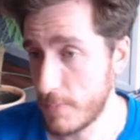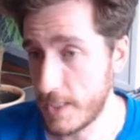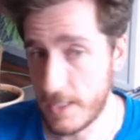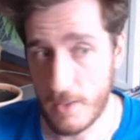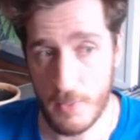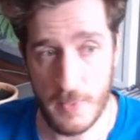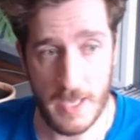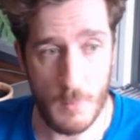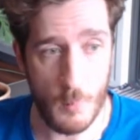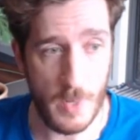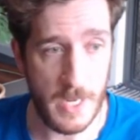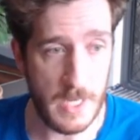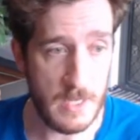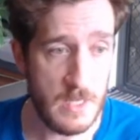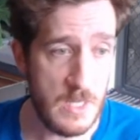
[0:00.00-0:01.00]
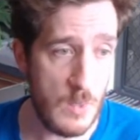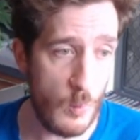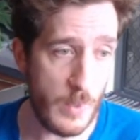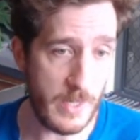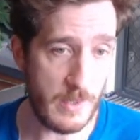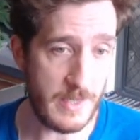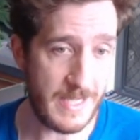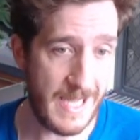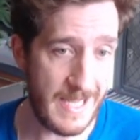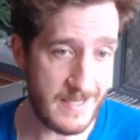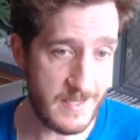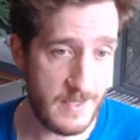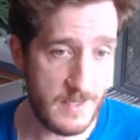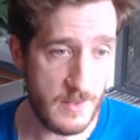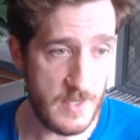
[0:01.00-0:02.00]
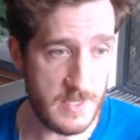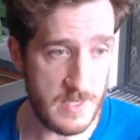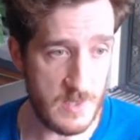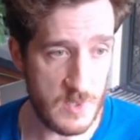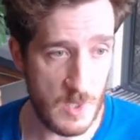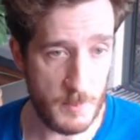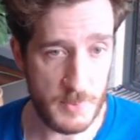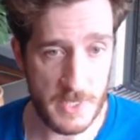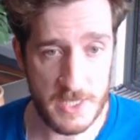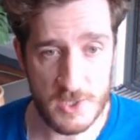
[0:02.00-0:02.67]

That way, we're going to get this interpolation